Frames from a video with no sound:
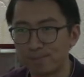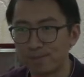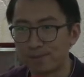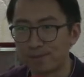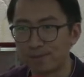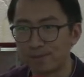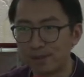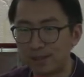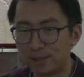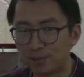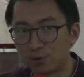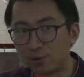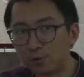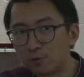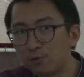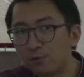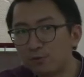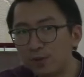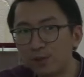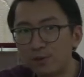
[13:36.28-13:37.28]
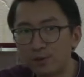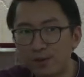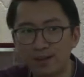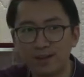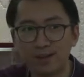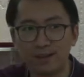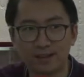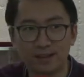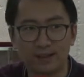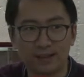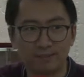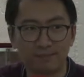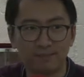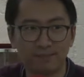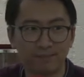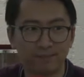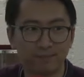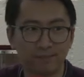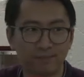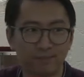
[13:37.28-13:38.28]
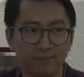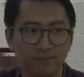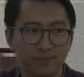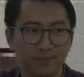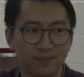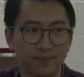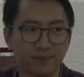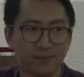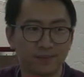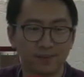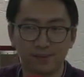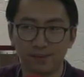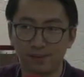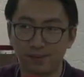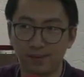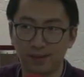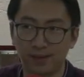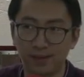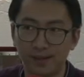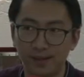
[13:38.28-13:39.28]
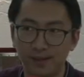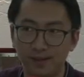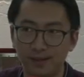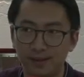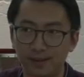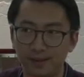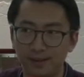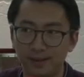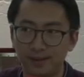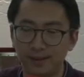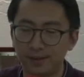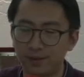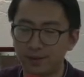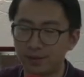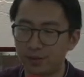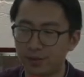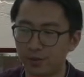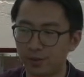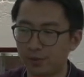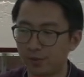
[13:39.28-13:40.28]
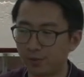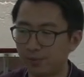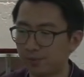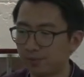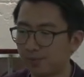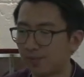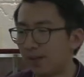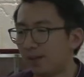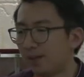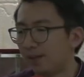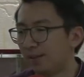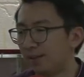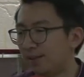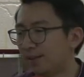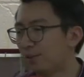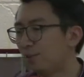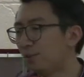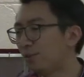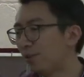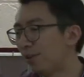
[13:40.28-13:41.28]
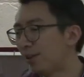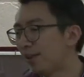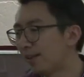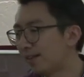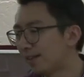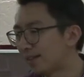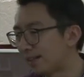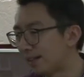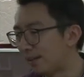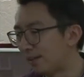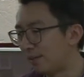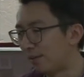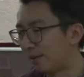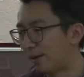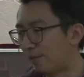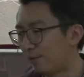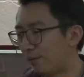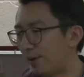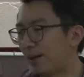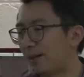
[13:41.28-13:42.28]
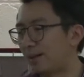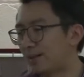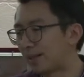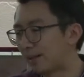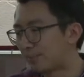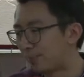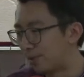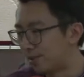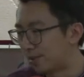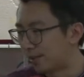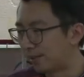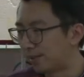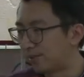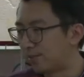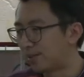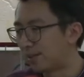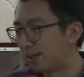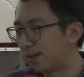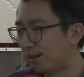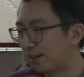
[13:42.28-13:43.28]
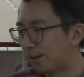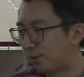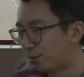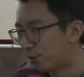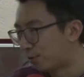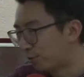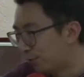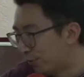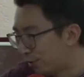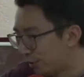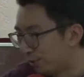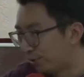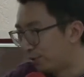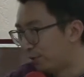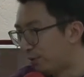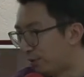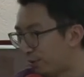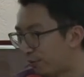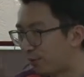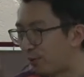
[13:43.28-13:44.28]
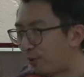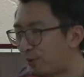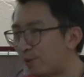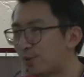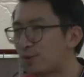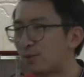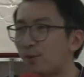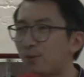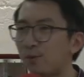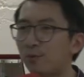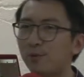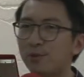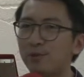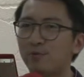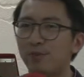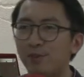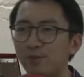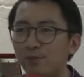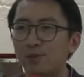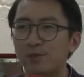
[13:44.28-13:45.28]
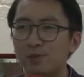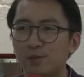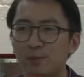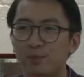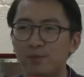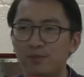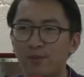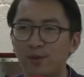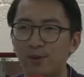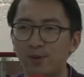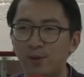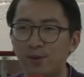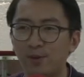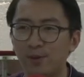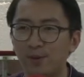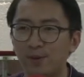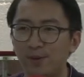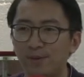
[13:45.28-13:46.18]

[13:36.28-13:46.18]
So there's two views here again. Okay? So you realize that when I start presenting, you say, I got two views, three views, four views, so which view you should follow?